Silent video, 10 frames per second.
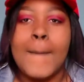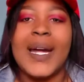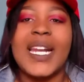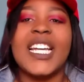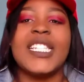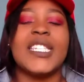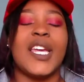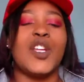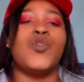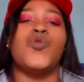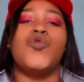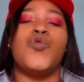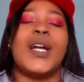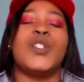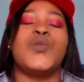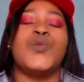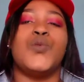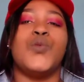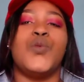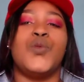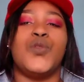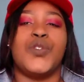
but let's say you want to,